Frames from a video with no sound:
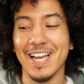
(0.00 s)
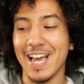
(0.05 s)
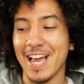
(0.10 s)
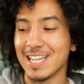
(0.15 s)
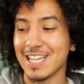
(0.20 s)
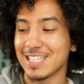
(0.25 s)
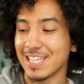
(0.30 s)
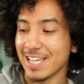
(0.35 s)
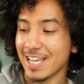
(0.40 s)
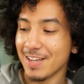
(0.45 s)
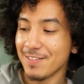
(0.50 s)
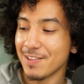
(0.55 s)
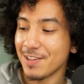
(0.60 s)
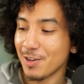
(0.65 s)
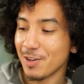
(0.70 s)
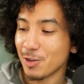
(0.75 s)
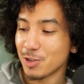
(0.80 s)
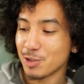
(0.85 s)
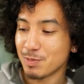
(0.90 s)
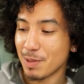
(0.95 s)
It's like even
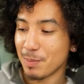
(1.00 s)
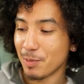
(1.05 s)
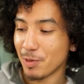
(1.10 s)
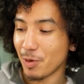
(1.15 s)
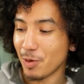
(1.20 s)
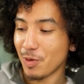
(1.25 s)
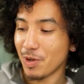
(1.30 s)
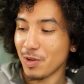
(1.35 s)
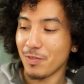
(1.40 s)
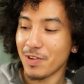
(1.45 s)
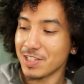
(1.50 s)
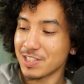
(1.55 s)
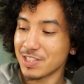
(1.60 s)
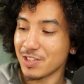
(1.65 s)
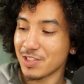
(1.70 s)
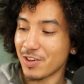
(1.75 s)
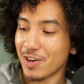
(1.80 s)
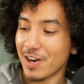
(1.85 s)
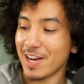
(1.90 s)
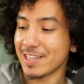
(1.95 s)
those people, the only reason
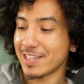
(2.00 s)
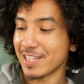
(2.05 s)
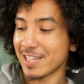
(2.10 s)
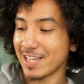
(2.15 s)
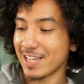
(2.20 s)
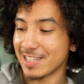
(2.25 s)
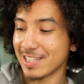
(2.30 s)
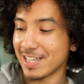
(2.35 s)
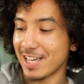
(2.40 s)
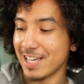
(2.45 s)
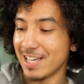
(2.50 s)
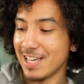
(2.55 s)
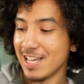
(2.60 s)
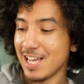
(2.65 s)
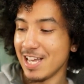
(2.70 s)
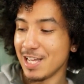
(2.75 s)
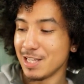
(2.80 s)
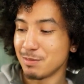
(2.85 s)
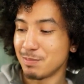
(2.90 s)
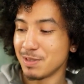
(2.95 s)
they're acting like that
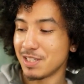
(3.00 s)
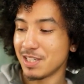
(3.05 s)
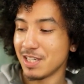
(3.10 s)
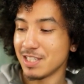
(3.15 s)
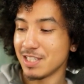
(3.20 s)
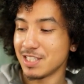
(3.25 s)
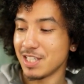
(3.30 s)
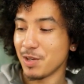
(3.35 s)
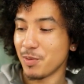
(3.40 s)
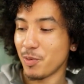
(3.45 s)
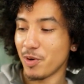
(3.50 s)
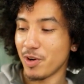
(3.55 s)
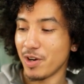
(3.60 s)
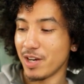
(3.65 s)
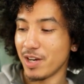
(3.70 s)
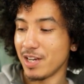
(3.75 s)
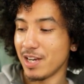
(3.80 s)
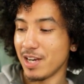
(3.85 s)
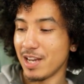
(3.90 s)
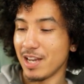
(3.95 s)
is because they
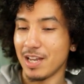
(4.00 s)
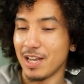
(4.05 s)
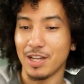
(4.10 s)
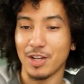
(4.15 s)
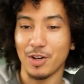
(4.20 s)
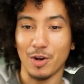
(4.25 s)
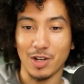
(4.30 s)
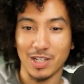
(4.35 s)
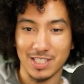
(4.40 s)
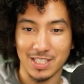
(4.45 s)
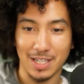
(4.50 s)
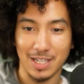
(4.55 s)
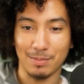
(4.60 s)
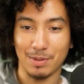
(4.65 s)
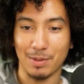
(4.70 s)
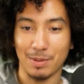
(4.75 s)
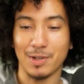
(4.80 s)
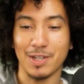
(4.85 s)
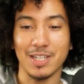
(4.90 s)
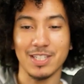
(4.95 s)
weren't you know
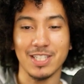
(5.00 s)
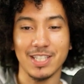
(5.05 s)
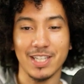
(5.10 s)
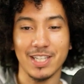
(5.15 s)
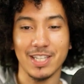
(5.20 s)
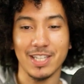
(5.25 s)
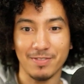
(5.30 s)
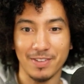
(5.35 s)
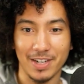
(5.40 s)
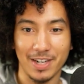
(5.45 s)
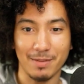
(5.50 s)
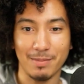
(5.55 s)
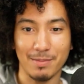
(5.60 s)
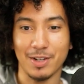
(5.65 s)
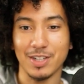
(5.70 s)
accepted, because they didn't fit in, yeah.